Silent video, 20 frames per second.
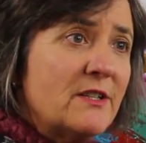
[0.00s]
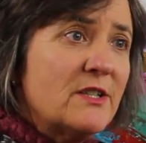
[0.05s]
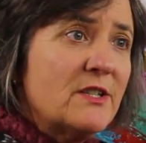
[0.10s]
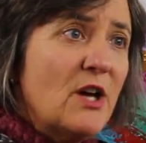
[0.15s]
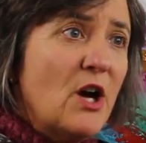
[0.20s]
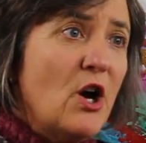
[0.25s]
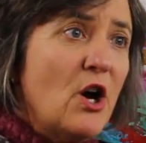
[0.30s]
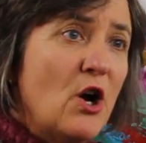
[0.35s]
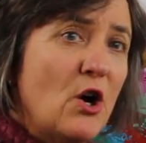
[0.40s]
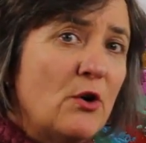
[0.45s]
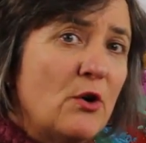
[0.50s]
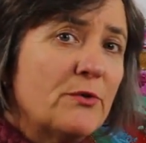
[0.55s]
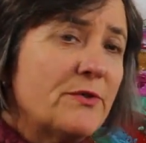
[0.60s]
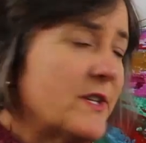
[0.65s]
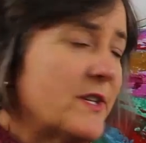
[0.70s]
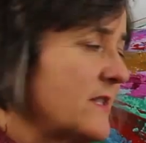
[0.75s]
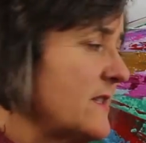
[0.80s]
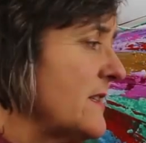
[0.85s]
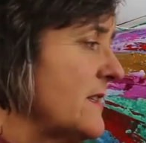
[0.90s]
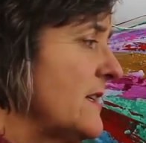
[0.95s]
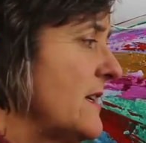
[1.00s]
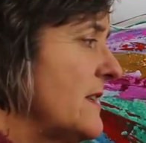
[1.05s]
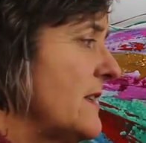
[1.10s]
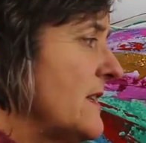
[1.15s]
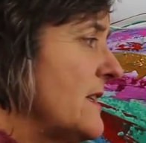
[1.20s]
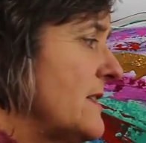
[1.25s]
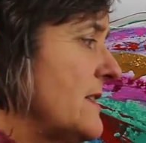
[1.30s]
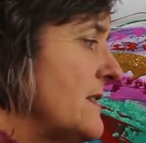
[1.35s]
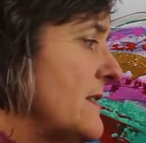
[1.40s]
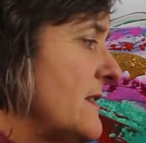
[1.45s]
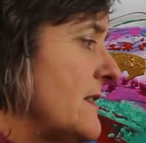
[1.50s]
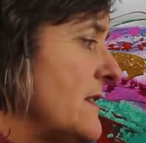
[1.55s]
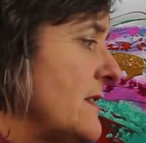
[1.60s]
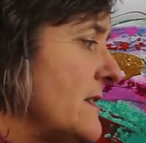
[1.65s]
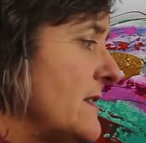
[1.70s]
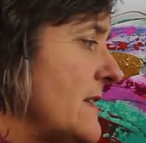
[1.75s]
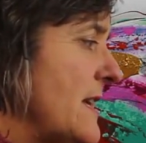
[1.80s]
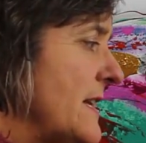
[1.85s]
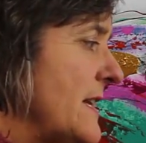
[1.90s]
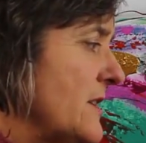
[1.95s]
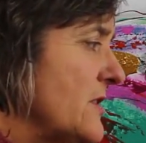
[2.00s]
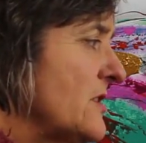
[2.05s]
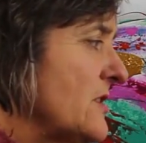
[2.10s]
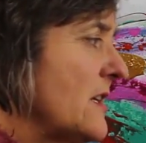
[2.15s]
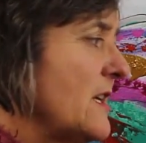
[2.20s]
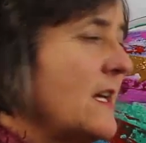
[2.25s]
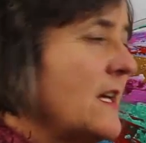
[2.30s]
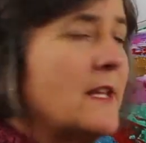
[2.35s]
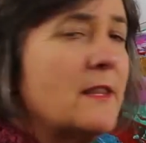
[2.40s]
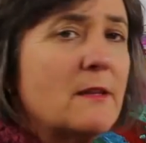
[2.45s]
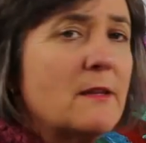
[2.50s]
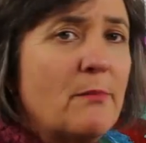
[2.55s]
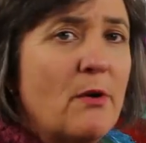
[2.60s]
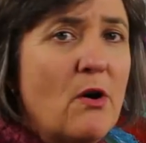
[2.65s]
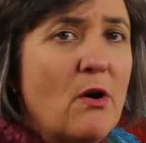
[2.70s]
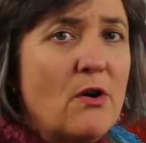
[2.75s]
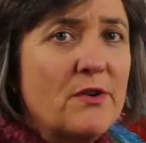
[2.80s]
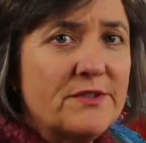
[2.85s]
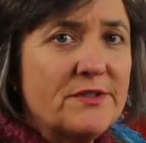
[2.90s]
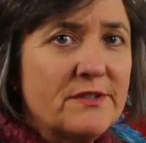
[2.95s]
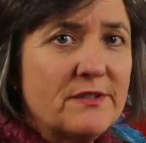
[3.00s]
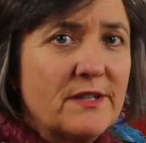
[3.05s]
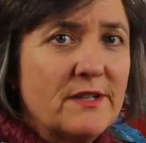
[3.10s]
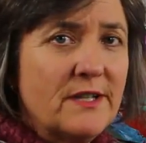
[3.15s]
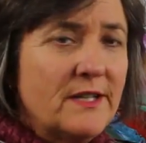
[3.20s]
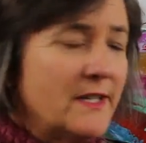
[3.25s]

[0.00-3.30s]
to hold this energy in the pot.